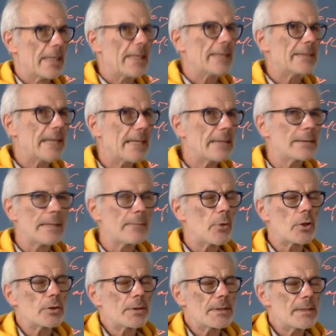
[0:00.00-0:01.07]
Again,
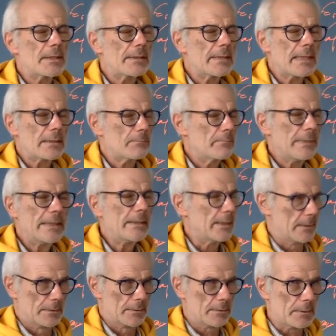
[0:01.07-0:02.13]
democracy doesn't mean
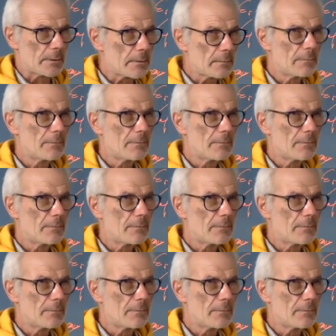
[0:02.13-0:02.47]
anything.